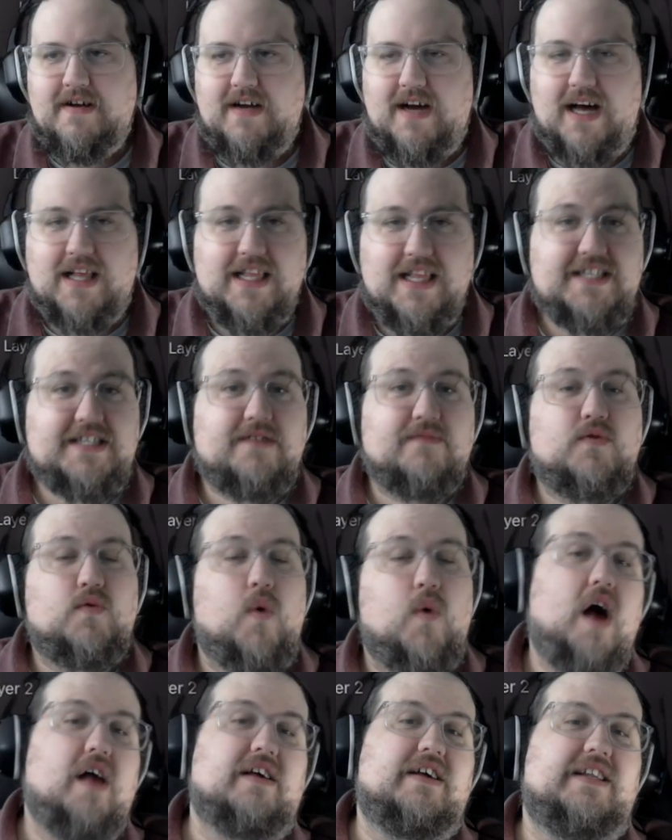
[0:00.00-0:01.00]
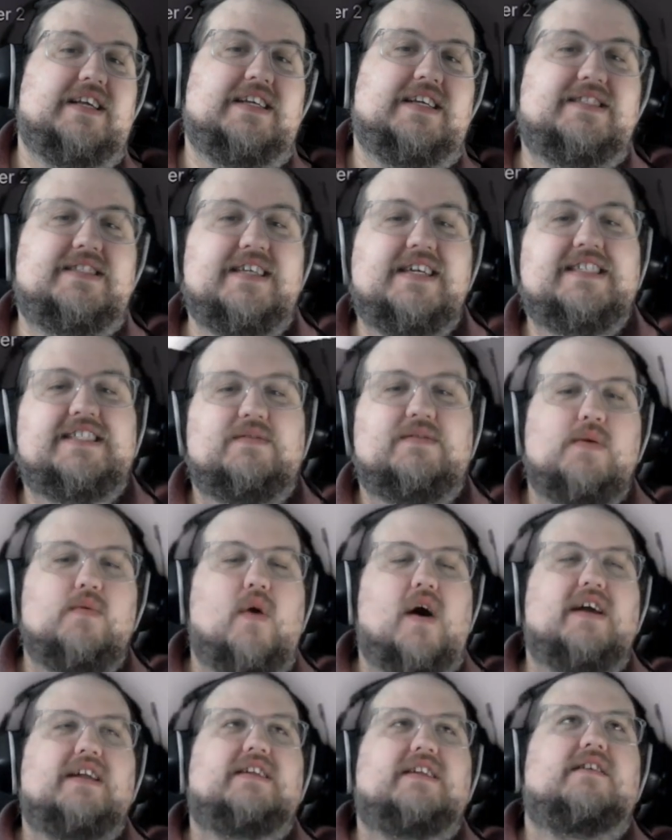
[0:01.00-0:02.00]
A list of qualities, things that we
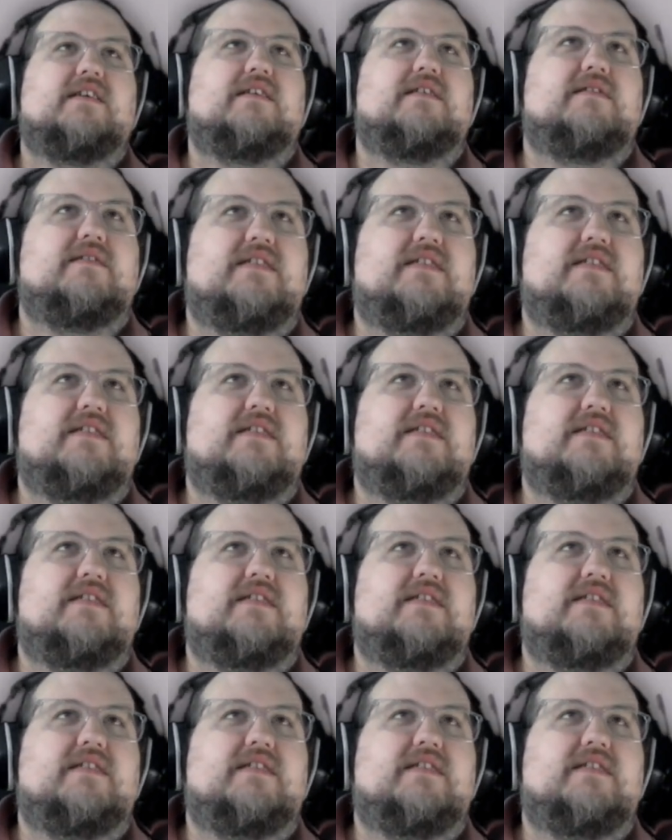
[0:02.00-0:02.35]
wanted